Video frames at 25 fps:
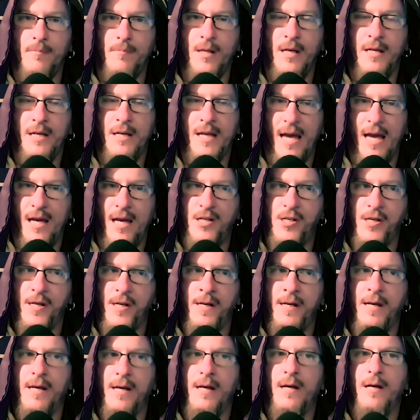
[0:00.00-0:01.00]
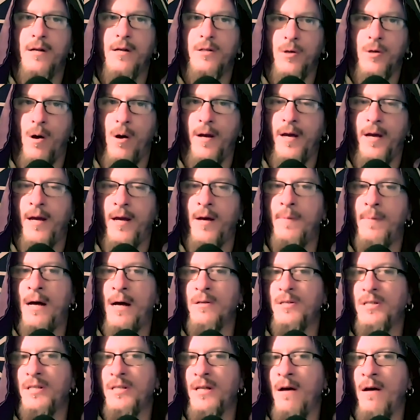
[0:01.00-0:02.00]
engaging, talking
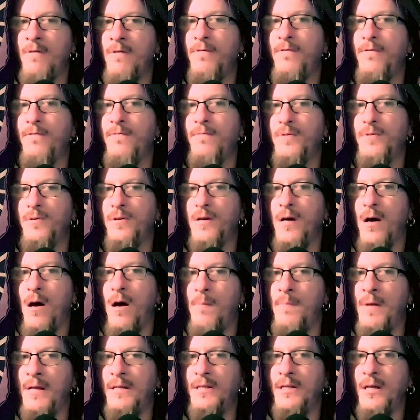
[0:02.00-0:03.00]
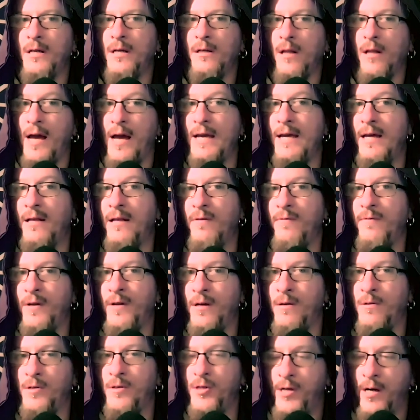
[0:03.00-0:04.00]
about stuff, commenting, liking the
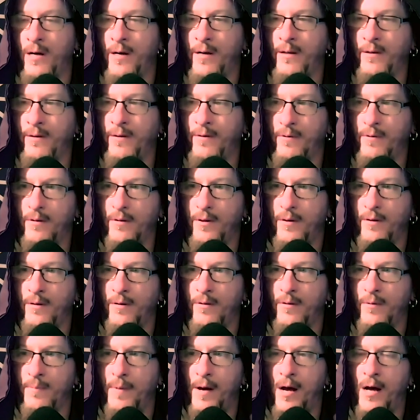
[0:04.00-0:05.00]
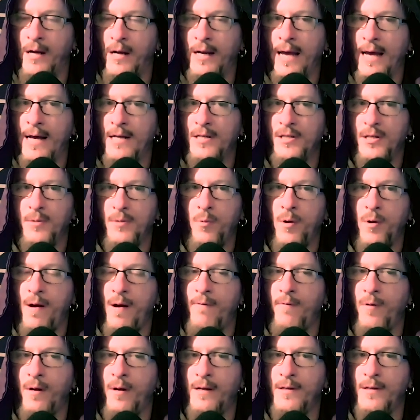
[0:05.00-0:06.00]
video, sharing the the, the podcast,
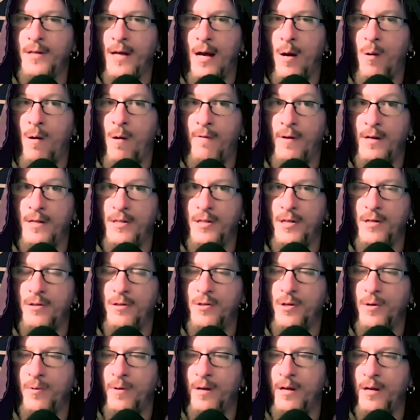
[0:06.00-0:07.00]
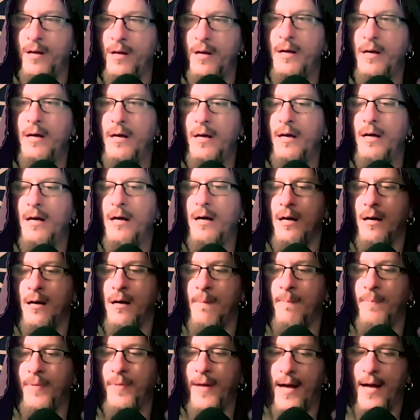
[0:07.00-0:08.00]
wherever it is, however it is that you do it,
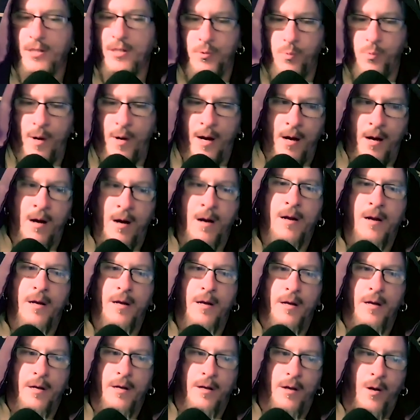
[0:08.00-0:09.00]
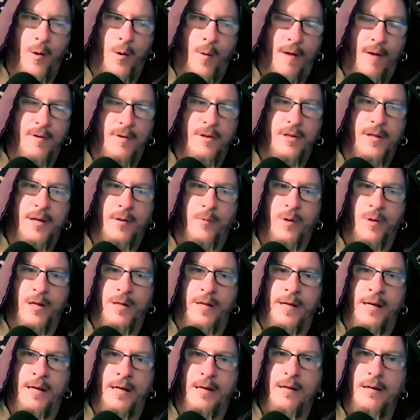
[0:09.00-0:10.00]
um, that's where, you know, everything
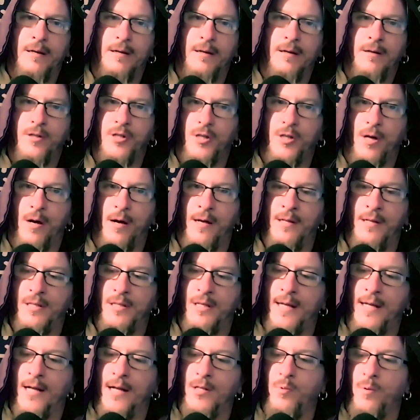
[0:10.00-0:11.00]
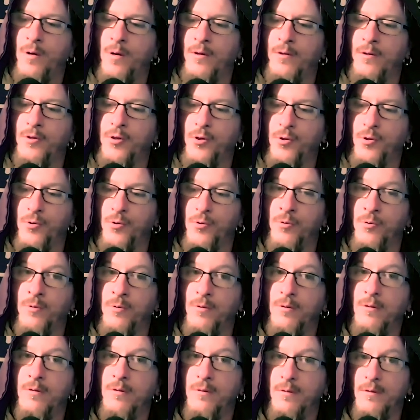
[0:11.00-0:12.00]
really shines, and that's where the true
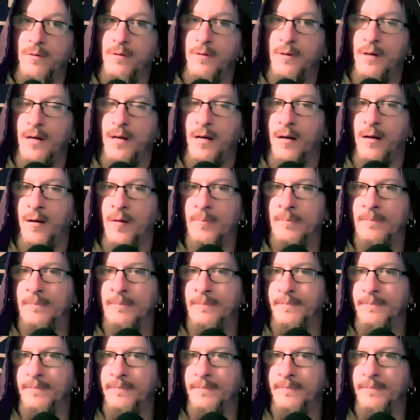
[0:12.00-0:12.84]
um,